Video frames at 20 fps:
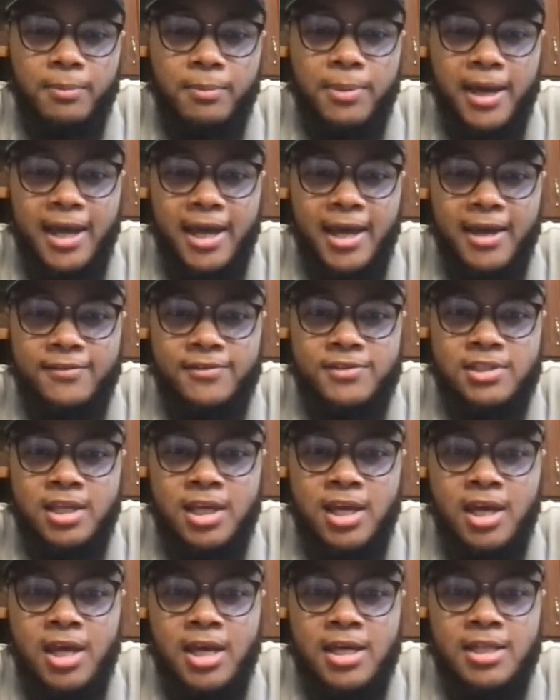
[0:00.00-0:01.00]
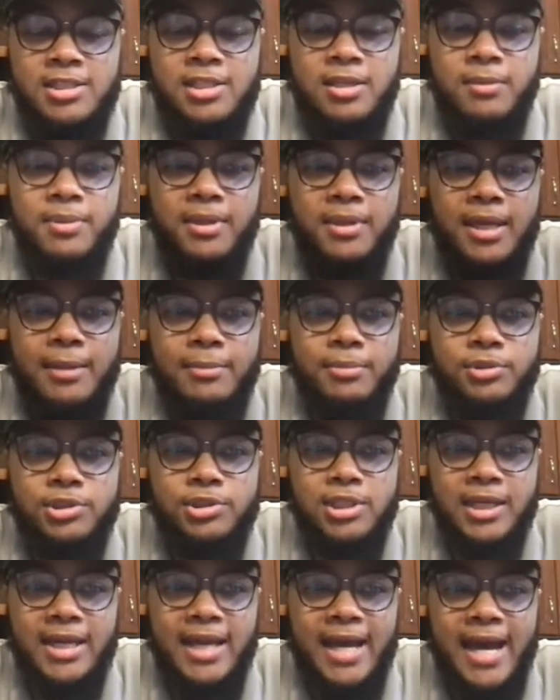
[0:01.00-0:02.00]
paths to be able
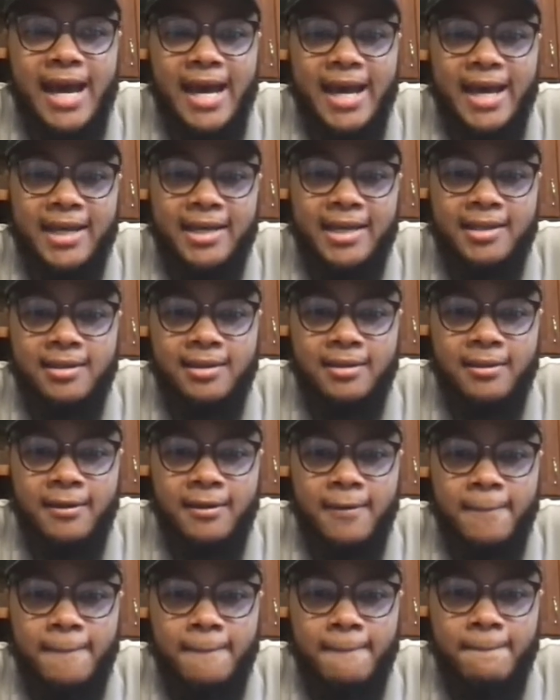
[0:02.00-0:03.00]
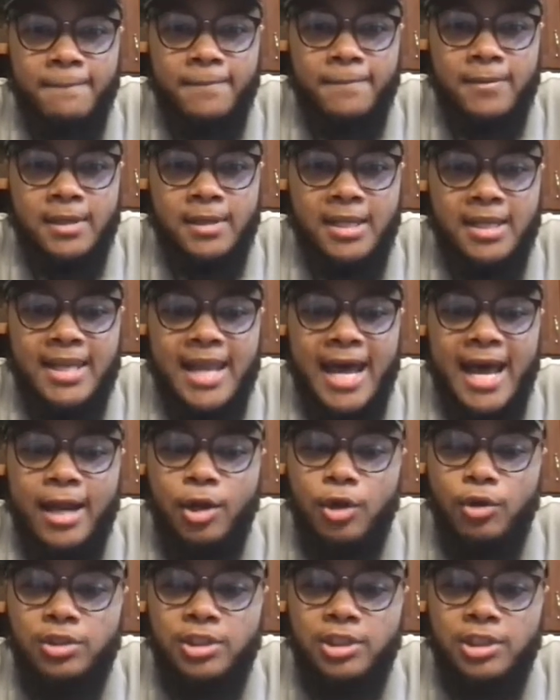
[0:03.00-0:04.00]
to guide not
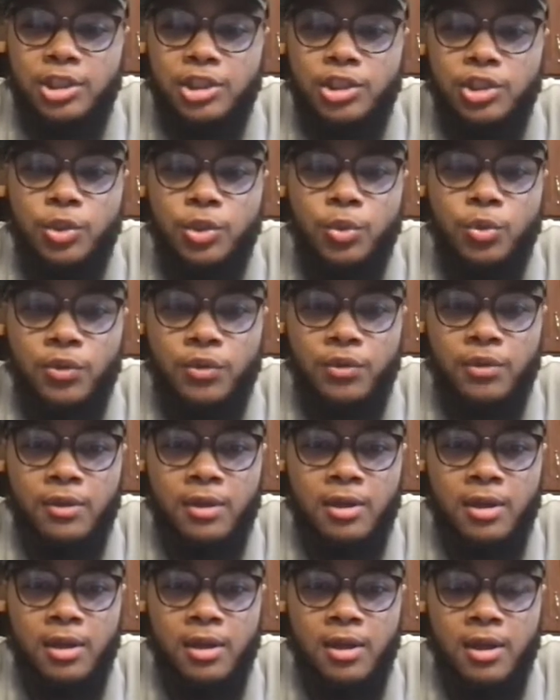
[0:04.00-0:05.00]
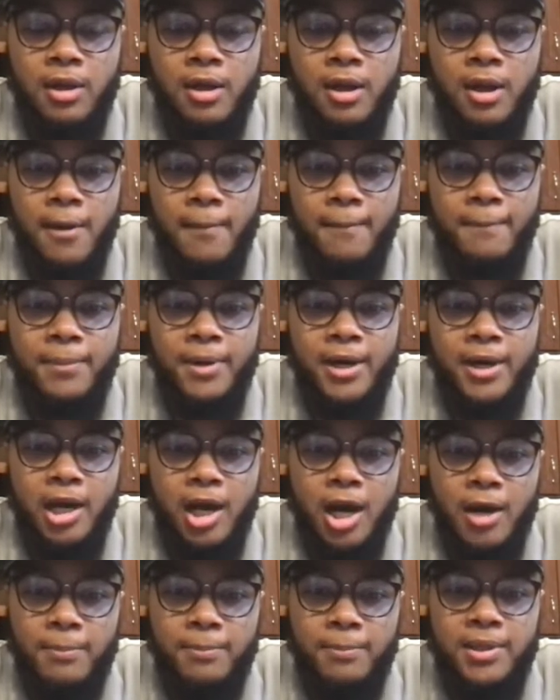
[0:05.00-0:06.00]
only the youth, but
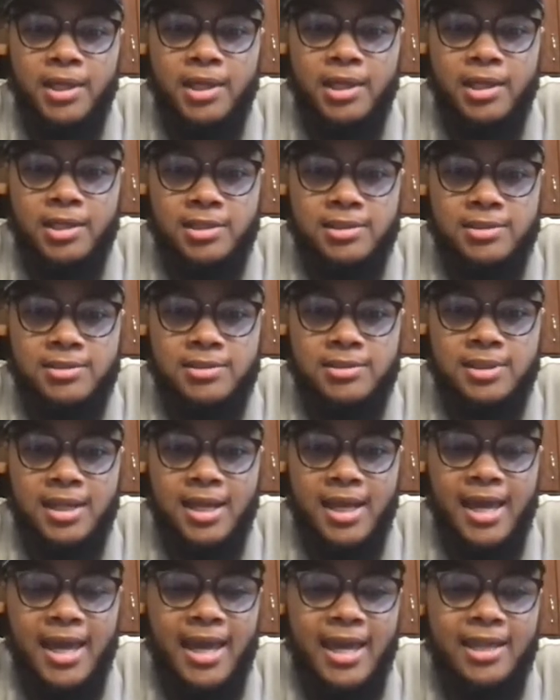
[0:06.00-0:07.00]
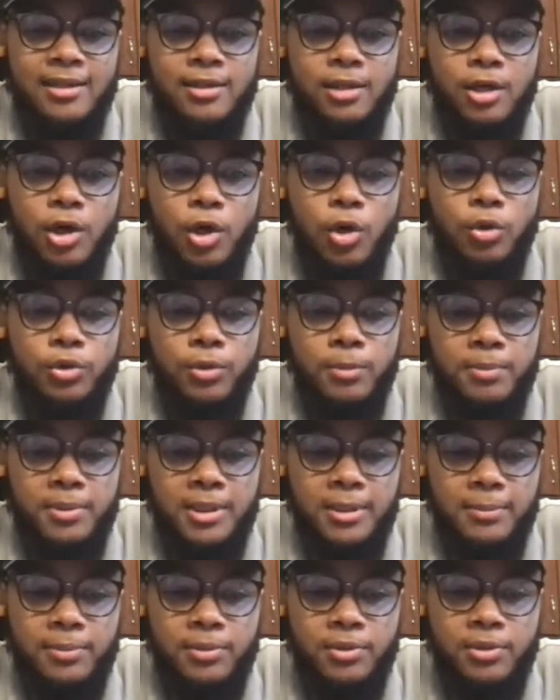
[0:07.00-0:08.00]
our peers and the older
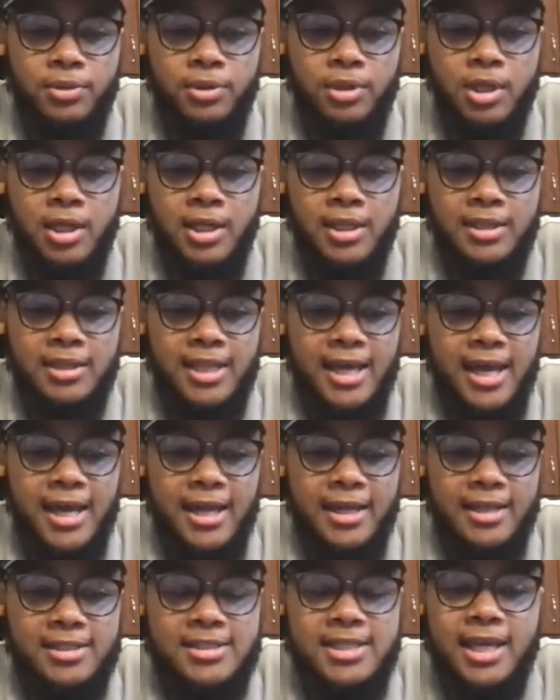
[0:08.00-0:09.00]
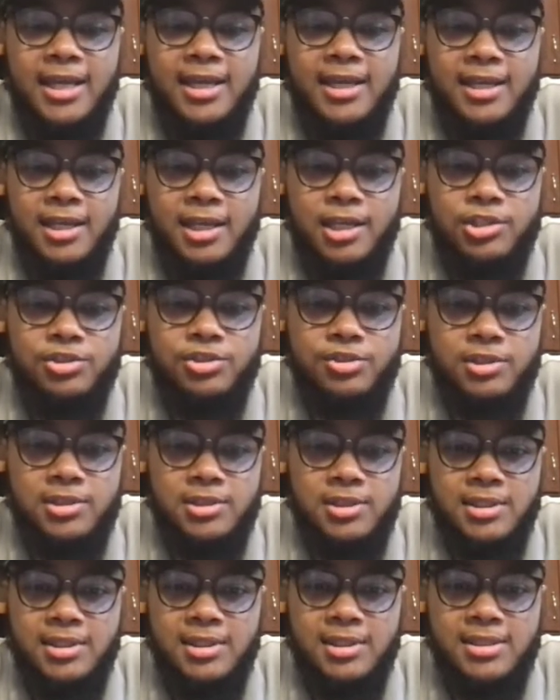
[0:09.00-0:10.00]
people that take an interest
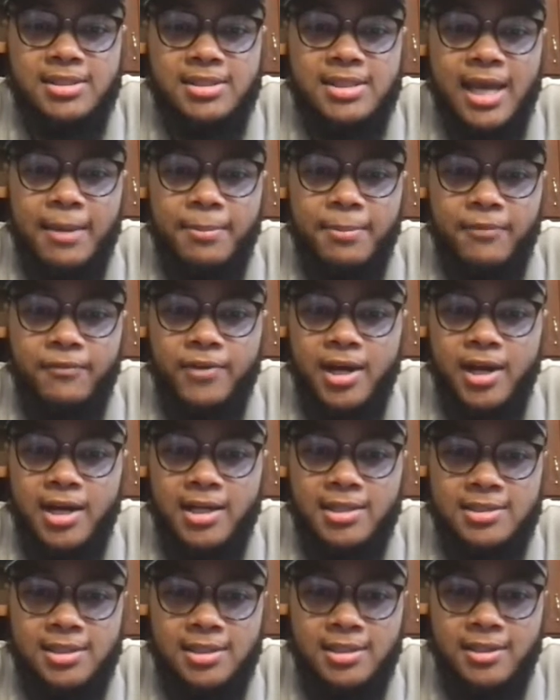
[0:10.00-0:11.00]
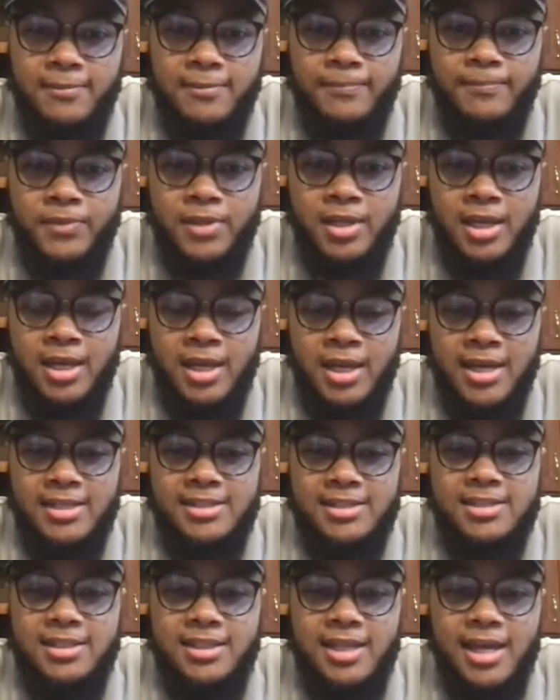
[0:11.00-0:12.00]
in this type of content. And
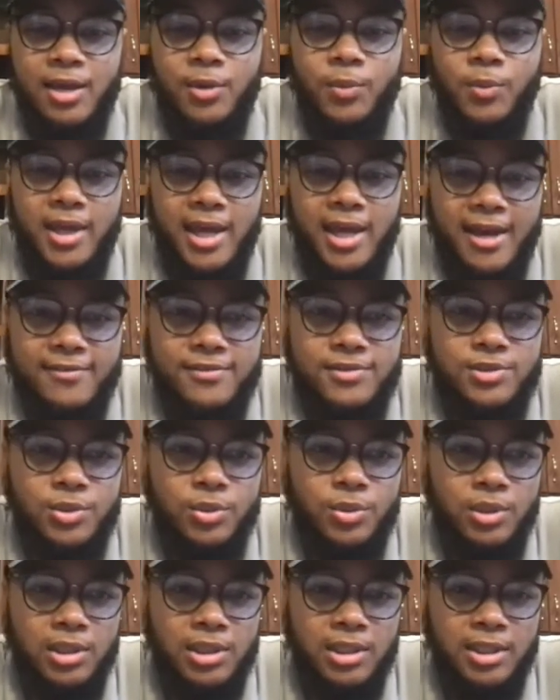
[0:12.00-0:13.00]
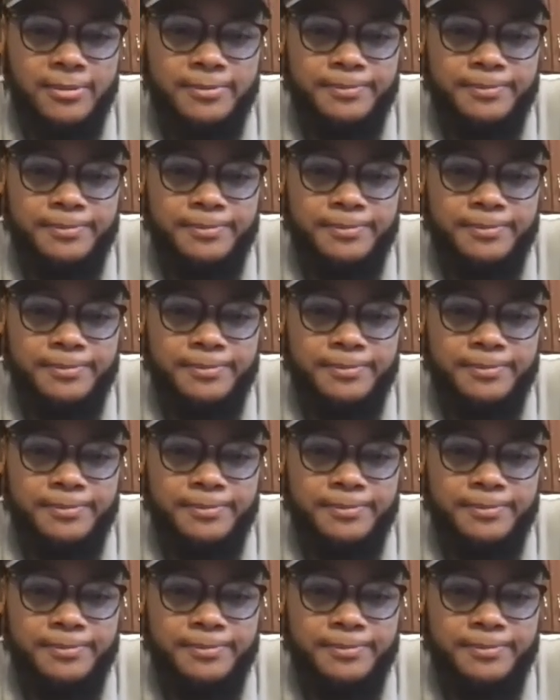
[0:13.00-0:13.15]
today we have Souley.